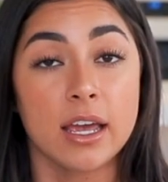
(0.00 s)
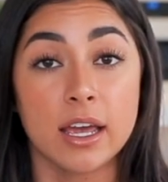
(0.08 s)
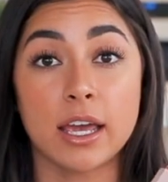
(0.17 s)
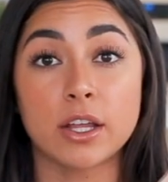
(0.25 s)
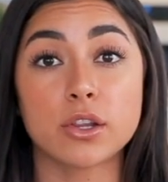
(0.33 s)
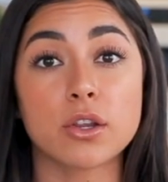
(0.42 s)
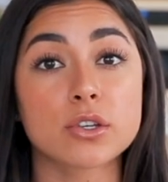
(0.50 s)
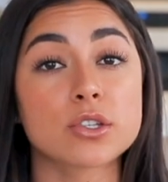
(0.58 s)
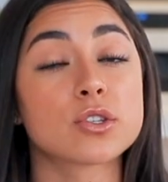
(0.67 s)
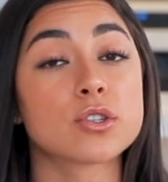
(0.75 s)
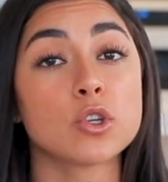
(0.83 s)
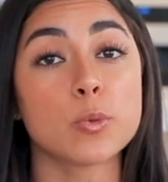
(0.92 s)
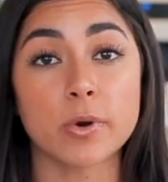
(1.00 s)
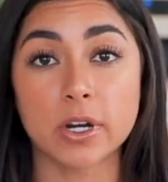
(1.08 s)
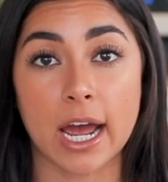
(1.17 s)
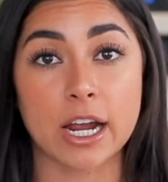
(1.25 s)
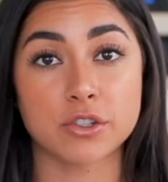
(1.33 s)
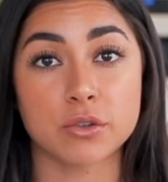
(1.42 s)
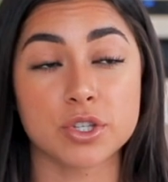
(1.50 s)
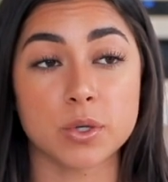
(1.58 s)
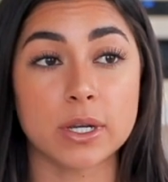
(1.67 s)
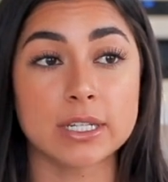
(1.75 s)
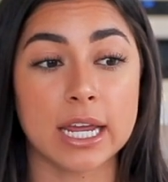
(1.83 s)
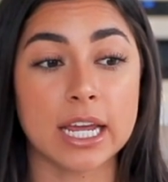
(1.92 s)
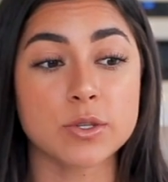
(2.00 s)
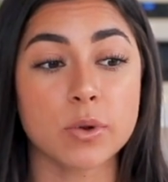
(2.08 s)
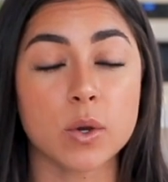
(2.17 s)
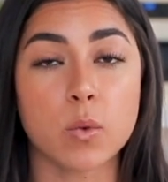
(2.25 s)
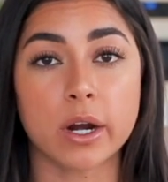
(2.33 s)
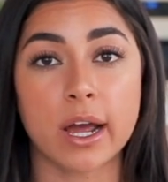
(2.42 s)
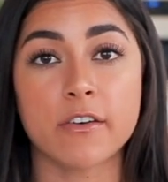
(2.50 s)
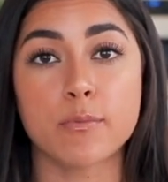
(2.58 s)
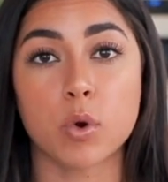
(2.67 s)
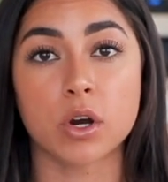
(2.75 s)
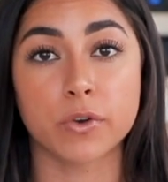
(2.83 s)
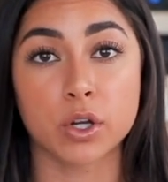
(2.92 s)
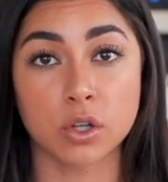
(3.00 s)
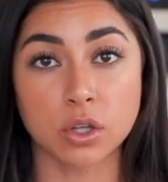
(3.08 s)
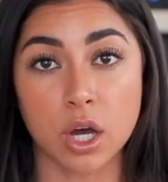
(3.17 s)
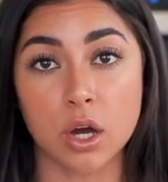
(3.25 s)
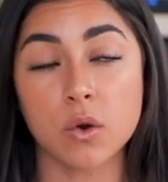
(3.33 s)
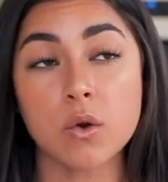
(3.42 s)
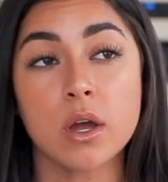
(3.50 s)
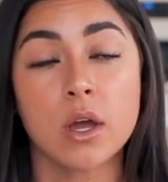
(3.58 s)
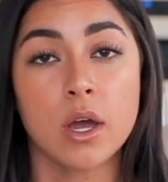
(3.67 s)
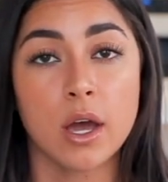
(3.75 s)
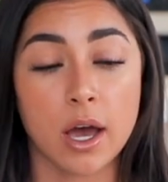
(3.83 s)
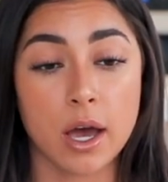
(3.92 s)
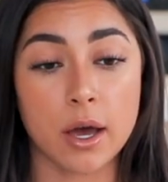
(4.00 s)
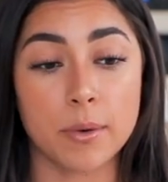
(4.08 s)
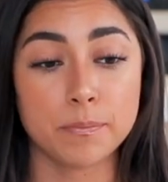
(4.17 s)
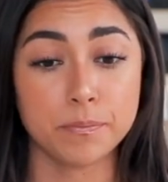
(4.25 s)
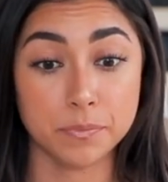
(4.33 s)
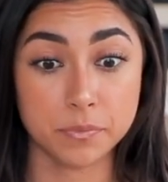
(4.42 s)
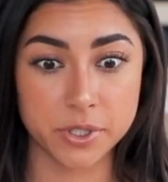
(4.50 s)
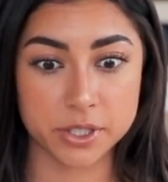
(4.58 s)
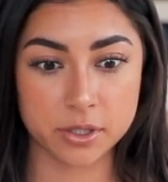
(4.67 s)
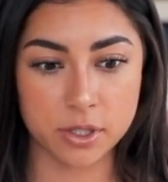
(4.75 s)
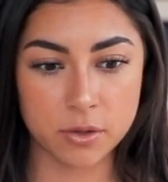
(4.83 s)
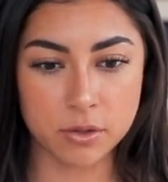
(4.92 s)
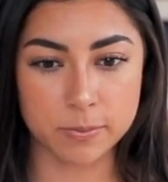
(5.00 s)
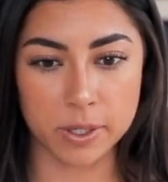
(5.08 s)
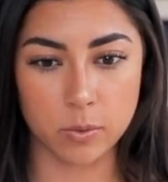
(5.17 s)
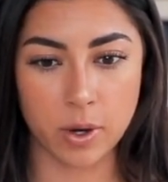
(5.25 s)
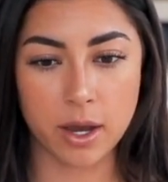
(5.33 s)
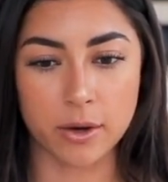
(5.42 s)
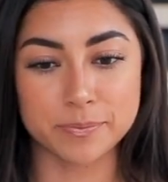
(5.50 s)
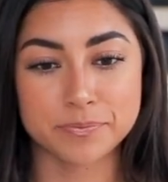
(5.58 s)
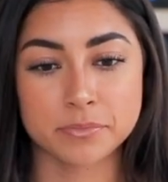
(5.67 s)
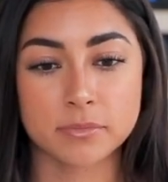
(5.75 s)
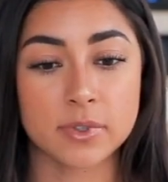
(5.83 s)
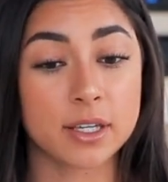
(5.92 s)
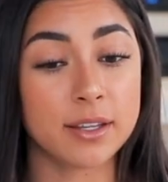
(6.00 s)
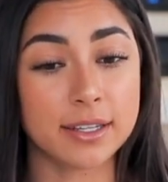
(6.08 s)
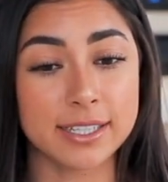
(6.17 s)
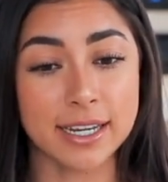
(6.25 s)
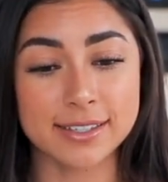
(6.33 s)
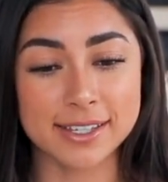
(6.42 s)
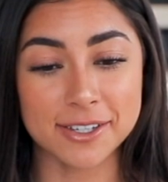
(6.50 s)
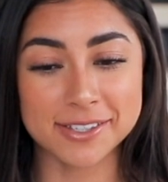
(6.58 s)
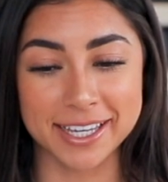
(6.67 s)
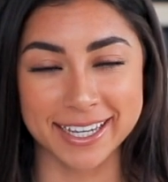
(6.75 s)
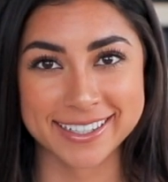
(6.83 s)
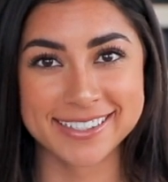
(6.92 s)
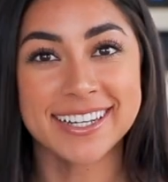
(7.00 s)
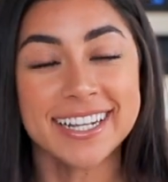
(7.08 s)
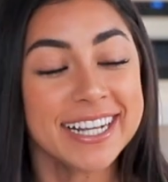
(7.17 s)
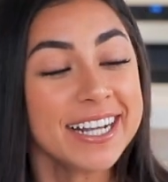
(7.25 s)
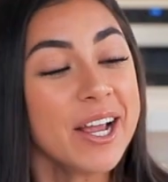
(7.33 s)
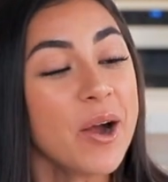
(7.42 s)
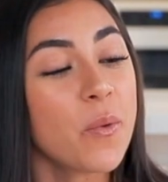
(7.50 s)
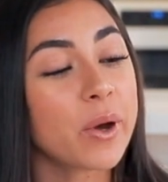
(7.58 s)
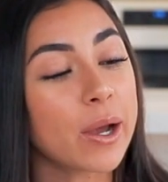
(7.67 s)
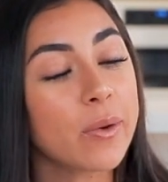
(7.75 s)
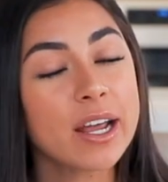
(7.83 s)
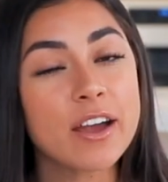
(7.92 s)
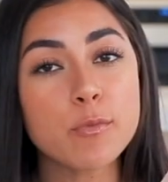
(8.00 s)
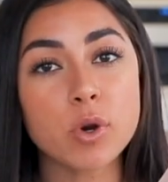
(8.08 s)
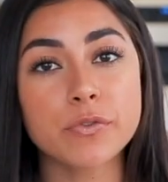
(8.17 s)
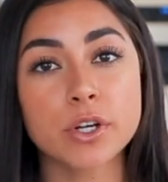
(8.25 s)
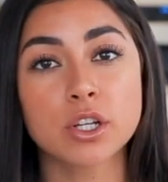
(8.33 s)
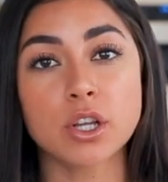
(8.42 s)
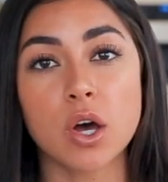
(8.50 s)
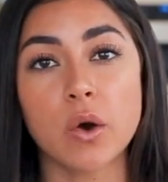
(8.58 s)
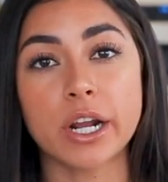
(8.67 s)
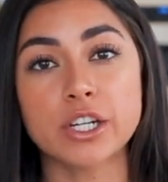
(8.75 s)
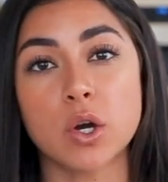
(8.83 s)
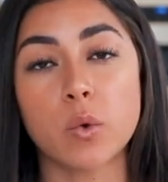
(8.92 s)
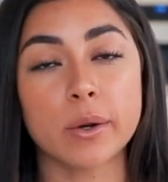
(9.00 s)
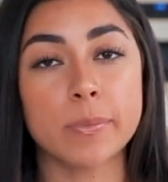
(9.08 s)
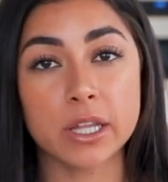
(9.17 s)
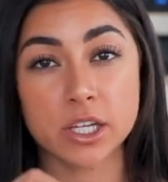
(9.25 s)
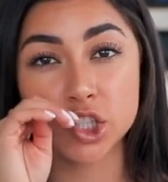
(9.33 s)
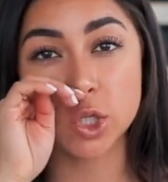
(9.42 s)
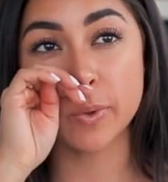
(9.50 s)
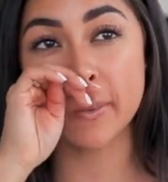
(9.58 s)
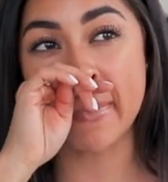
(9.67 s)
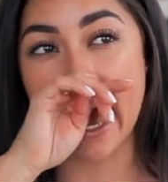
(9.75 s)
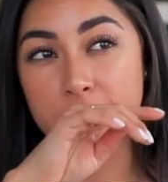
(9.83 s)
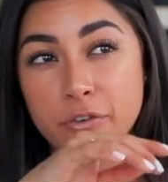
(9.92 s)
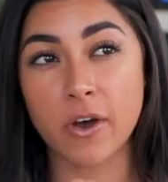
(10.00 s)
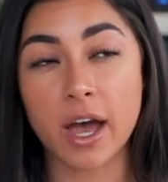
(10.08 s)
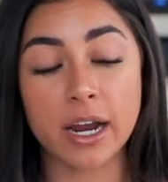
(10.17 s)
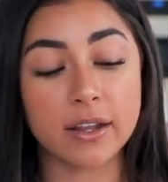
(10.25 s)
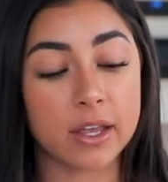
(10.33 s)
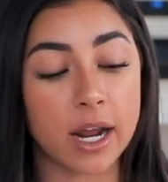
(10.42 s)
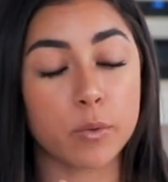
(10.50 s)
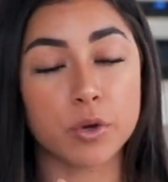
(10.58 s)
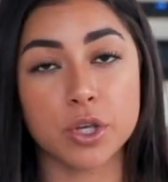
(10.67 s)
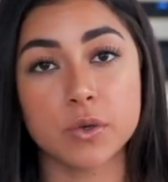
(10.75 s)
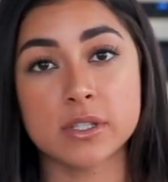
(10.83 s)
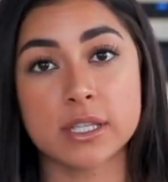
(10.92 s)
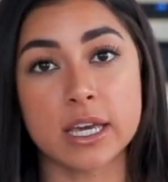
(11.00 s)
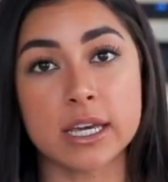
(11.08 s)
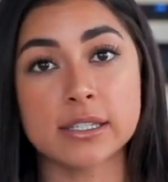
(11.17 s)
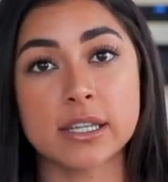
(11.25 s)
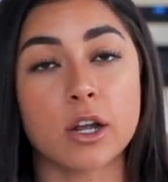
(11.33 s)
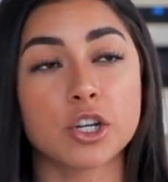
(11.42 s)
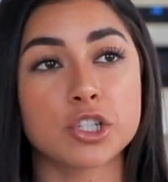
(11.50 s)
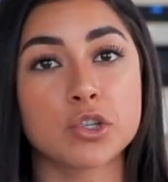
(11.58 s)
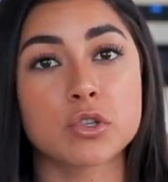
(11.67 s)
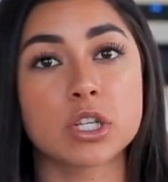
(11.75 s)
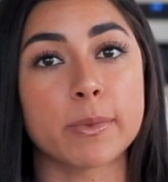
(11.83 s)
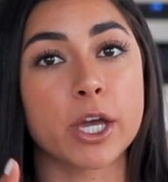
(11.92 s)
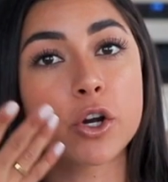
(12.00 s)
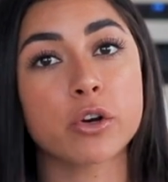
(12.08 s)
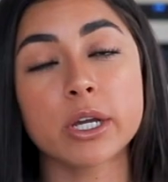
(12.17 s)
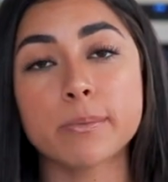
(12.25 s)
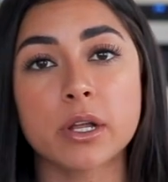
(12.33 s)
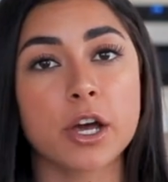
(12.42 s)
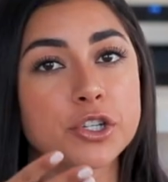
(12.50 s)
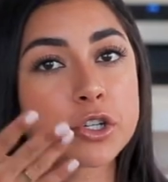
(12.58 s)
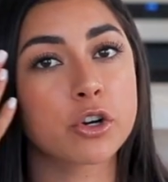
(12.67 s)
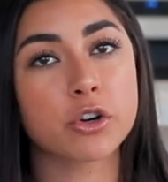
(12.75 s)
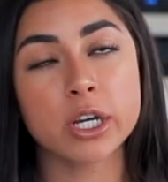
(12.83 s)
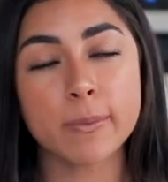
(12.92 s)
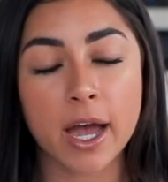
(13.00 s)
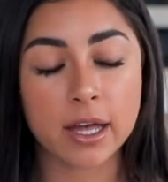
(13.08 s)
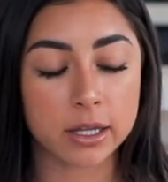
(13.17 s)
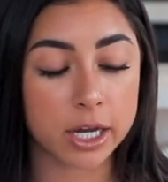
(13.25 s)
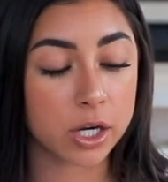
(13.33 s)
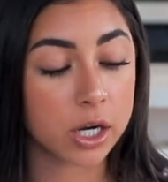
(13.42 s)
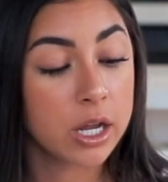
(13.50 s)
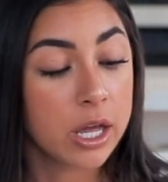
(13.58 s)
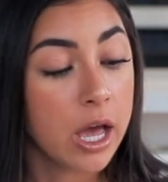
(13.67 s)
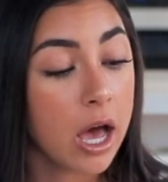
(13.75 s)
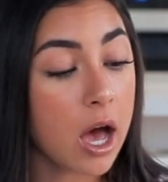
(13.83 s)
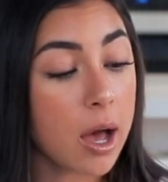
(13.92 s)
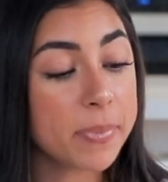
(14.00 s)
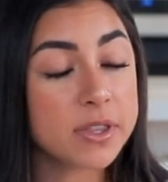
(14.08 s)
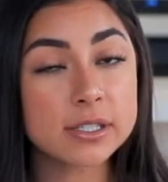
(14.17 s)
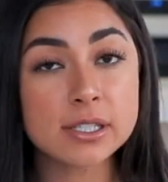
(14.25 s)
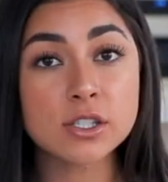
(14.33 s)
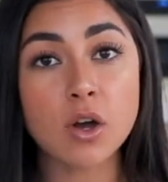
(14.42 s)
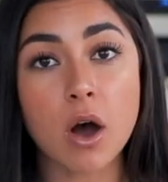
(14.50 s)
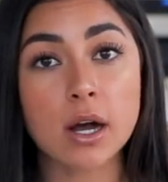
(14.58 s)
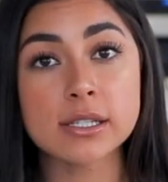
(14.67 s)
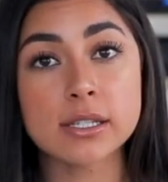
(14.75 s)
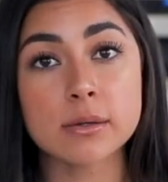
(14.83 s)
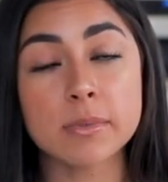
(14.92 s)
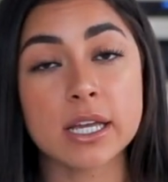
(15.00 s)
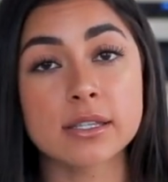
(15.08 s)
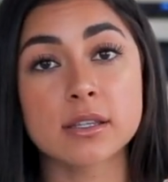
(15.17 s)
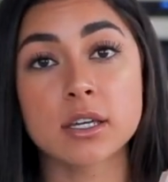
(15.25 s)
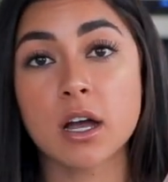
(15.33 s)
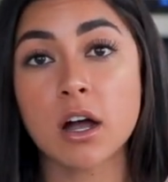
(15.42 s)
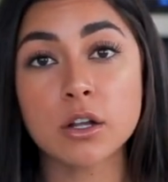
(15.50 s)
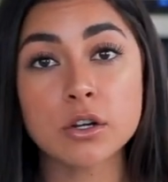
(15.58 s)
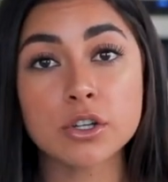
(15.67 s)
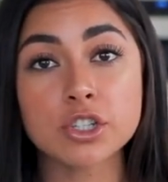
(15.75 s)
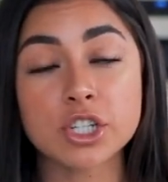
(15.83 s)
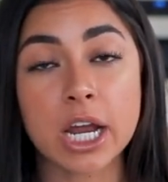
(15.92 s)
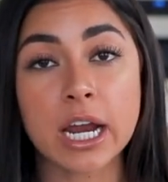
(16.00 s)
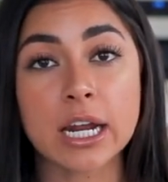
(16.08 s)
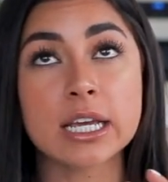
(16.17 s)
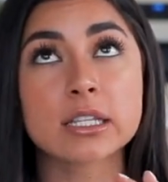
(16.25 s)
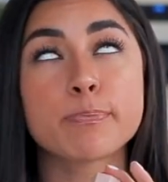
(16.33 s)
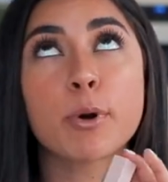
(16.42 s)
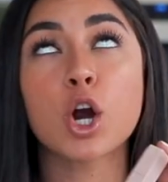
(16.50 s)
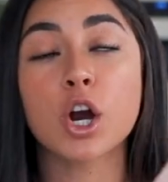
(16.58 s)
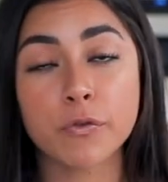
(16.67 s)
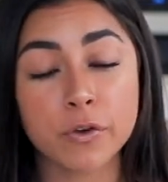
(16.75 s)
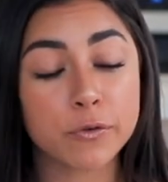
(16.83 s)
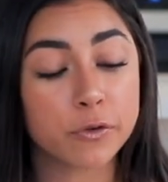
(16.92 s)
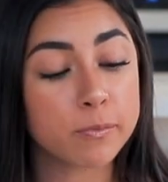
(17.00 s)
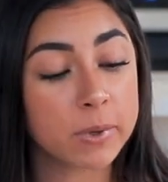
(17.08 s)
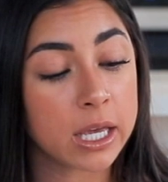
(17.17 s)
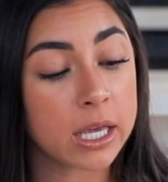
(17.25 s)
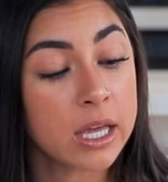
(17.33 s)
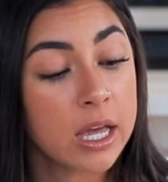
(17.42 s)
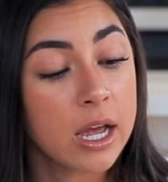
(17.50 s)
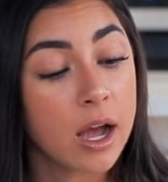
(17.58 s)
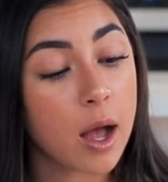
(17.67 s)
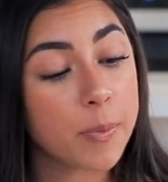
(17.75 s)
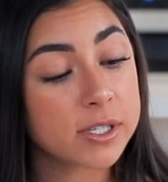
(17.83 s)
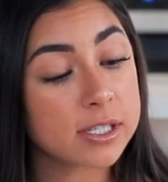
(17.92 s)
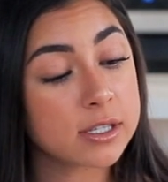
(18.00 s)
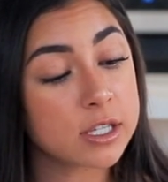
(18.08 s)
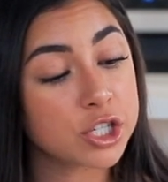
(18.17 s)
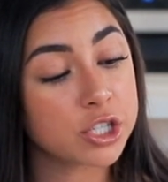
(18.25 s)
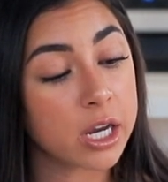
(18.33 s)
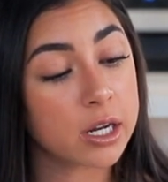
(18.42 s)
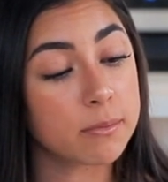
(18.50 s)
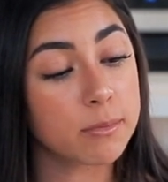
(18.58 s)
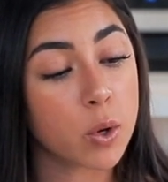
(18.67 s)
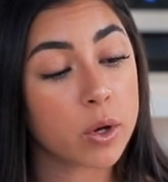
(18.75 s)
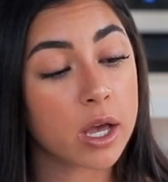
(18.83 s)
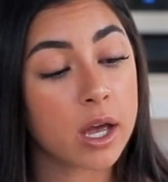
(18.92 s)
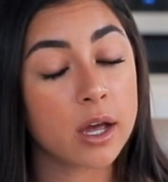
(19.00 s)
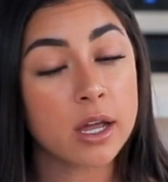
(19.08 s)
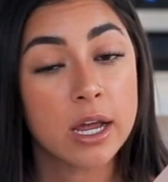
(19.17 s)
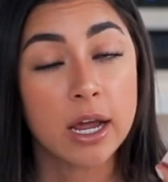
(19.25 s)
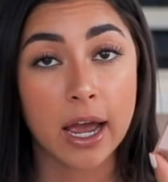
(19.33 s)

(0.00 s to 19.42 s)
It looks super natural. So on days when I want to have more of a glow, uh, excuse me, wow, dang Celsius. When I want to have more of a glow and I don't want to be, like, super mattified, then I will use this, and I'll just do some, like, cream blush and cream highlighter. Um, but this is awesome. It's the color shade is perfect for me. Um, this is in the shade Mocha.